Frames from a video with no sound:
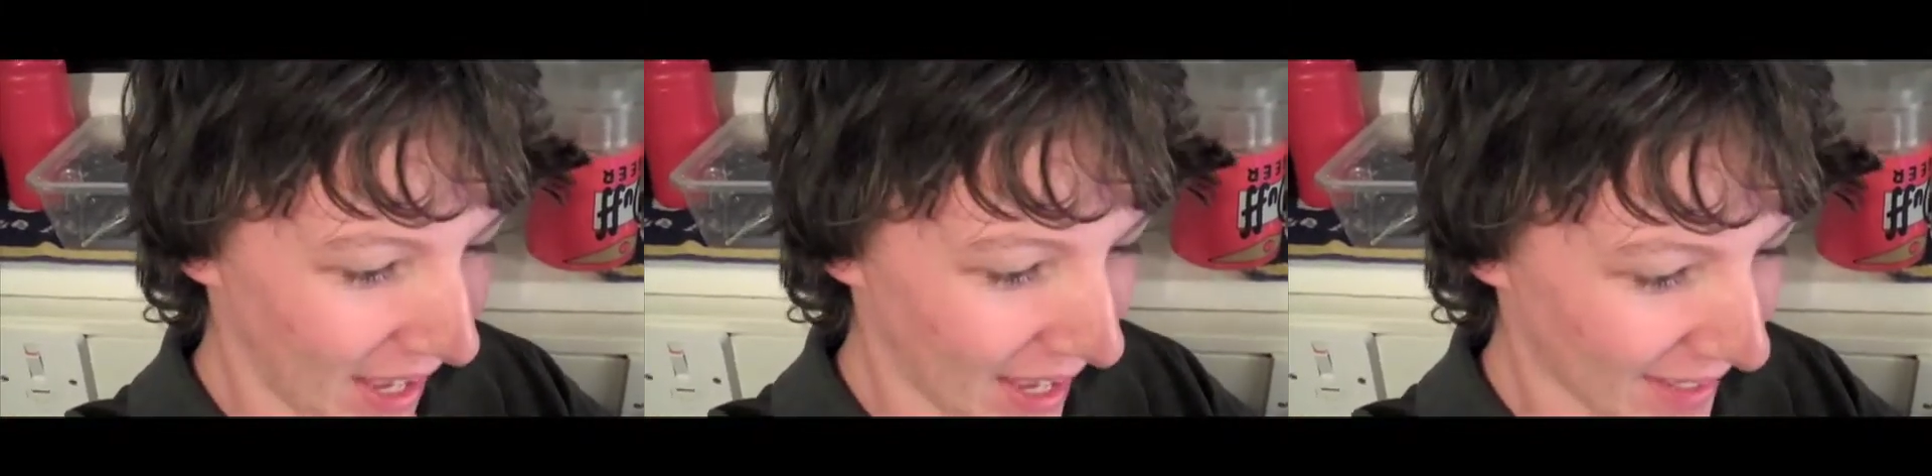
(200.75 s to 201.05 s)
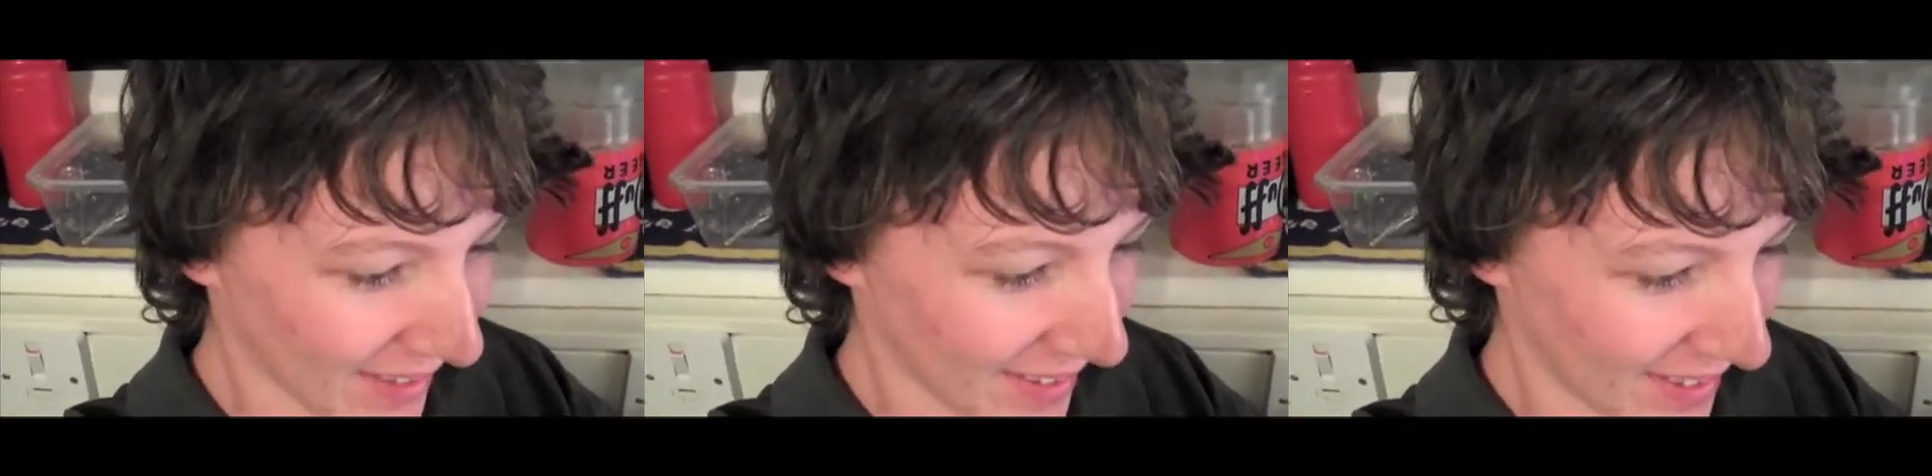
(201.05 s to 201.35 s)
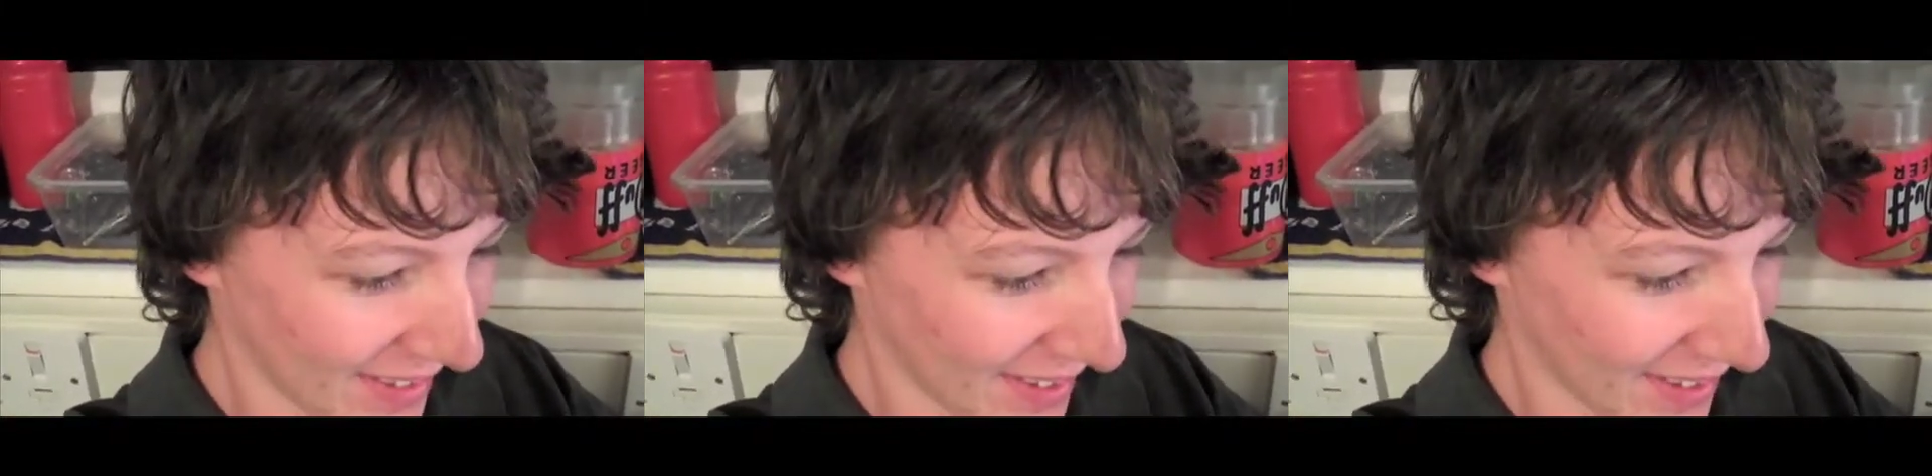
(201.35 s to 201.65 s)

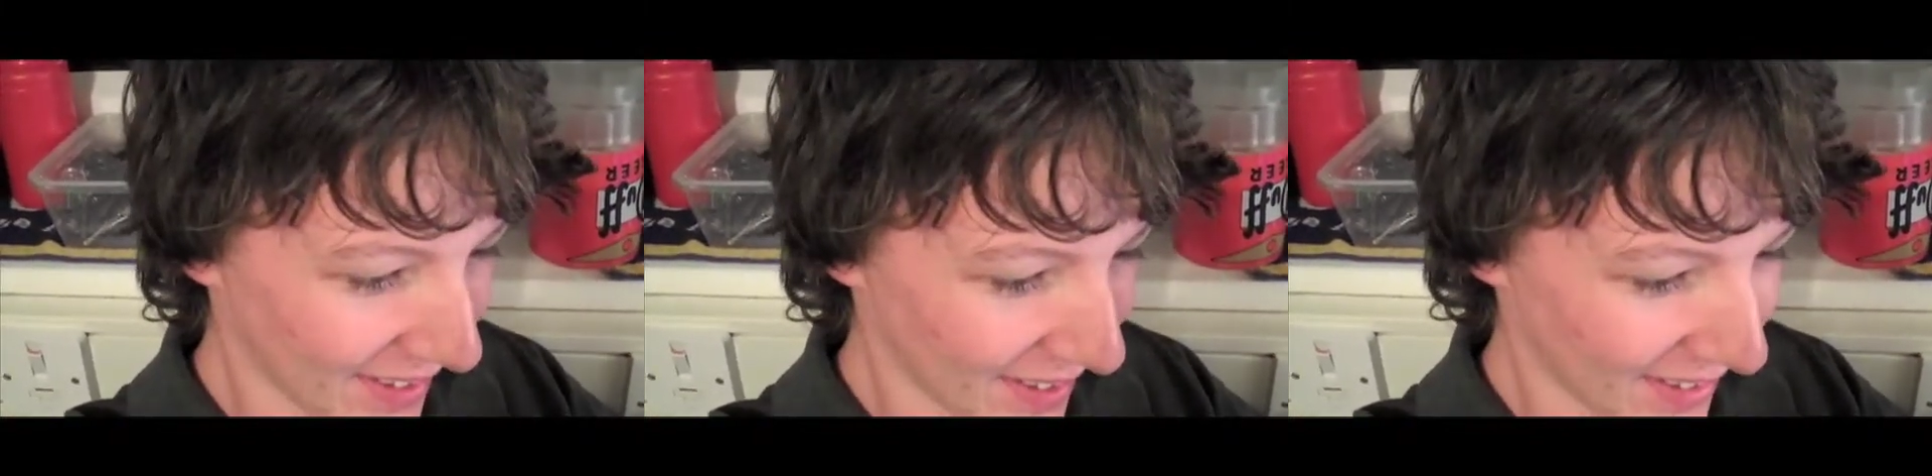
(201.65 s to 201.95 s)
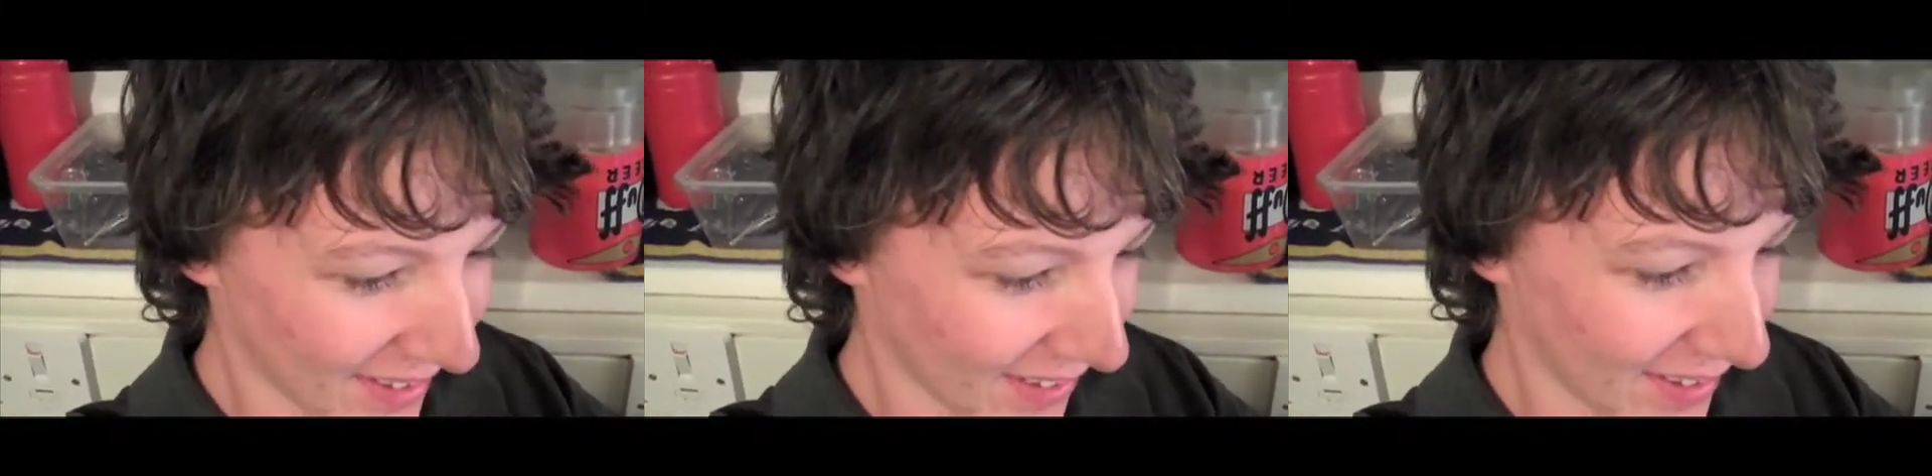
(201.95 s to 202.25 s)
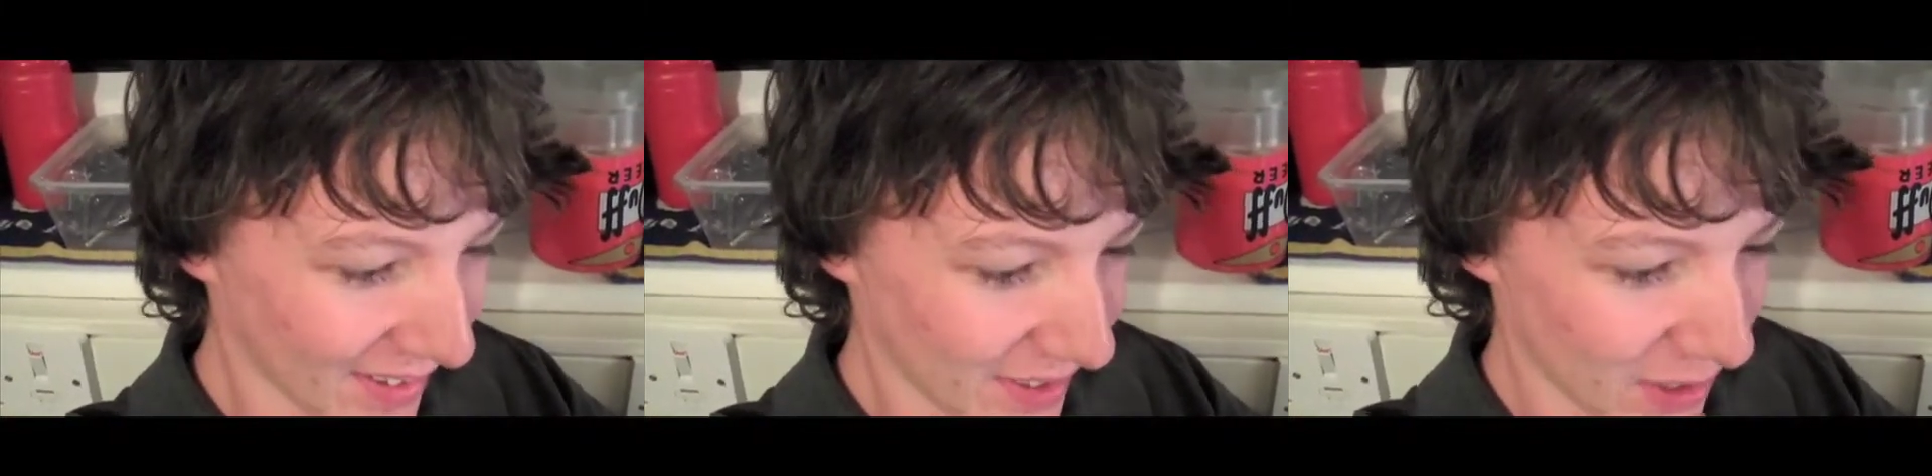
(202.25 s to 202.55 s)
And
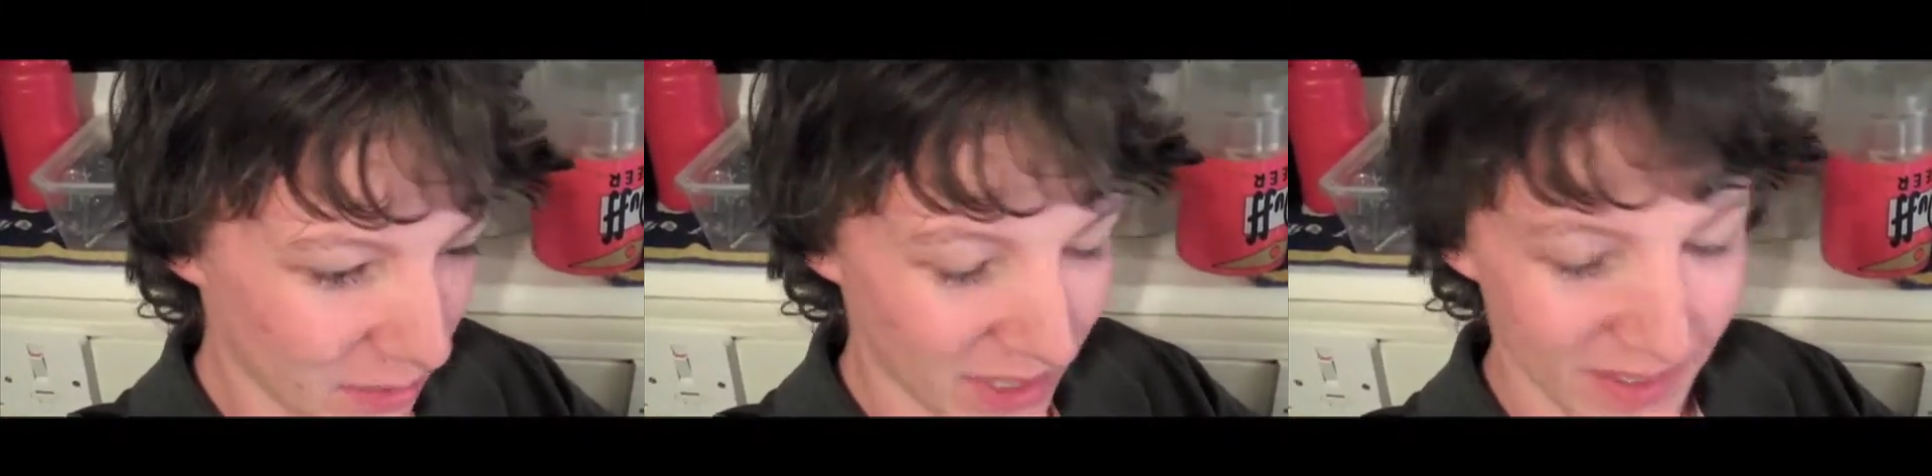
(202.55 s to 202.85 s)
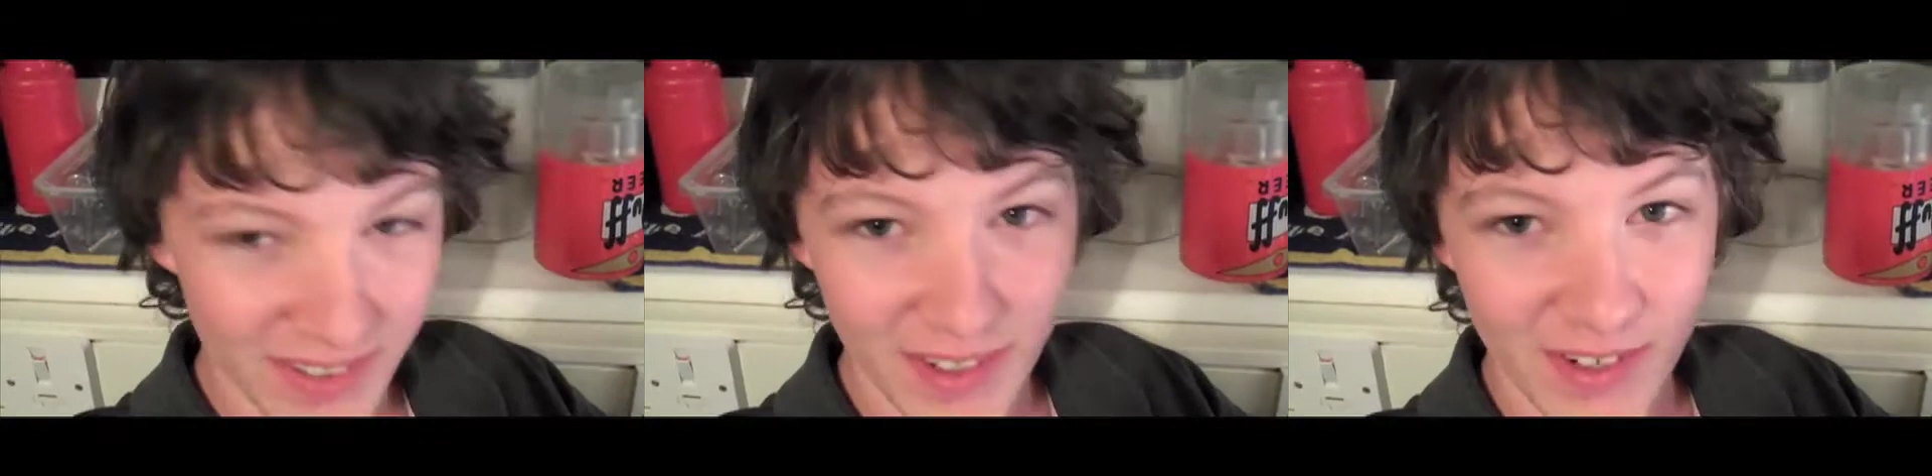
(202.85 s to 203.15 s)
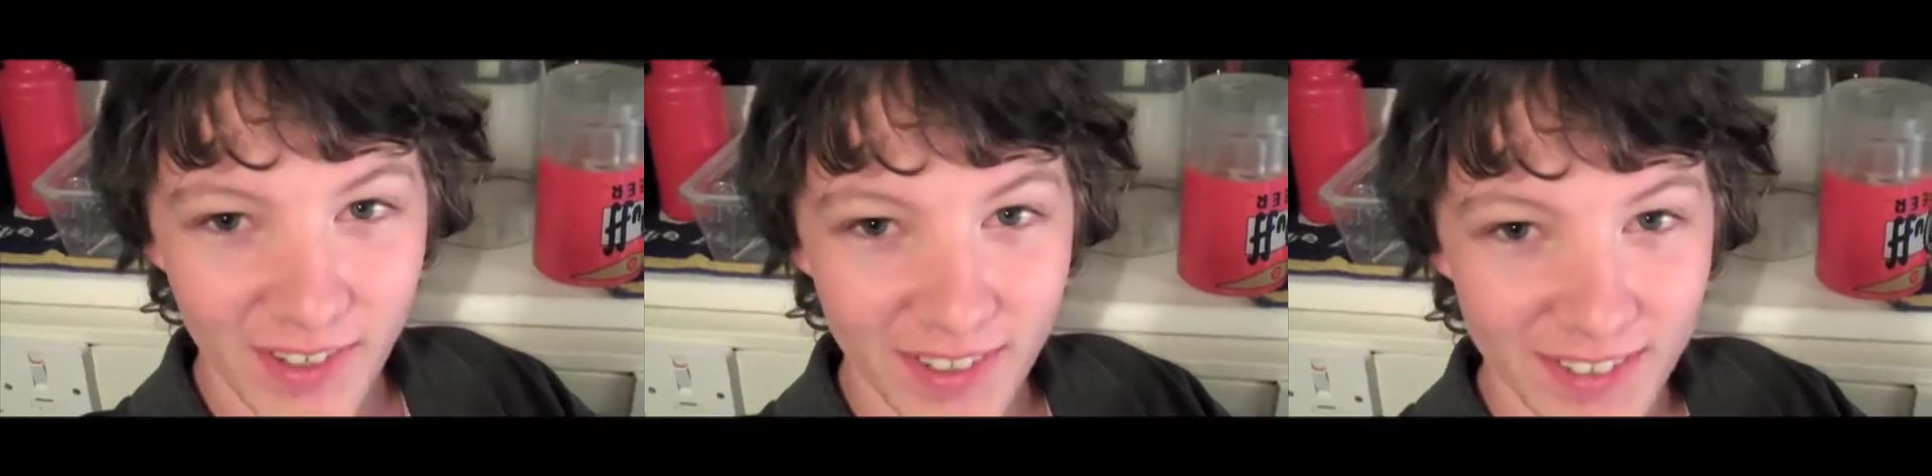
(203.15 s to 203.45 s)
like, so I'd be able to
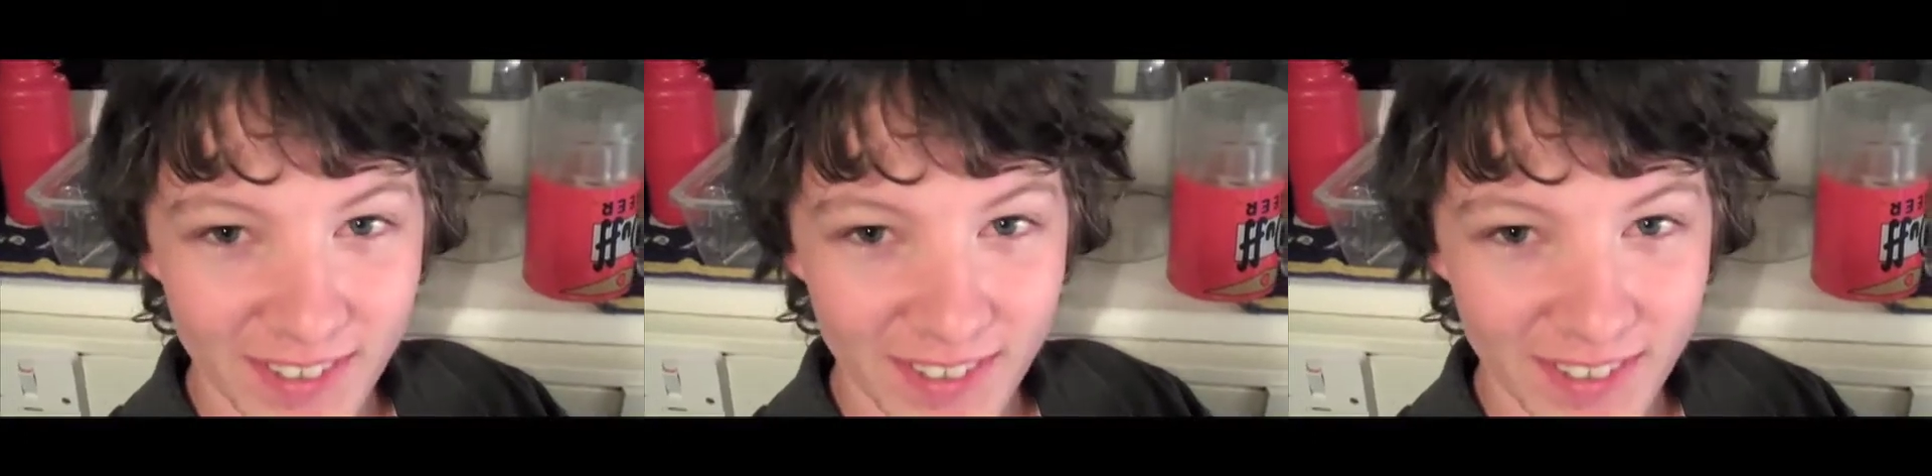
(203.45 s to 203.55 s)
socialise and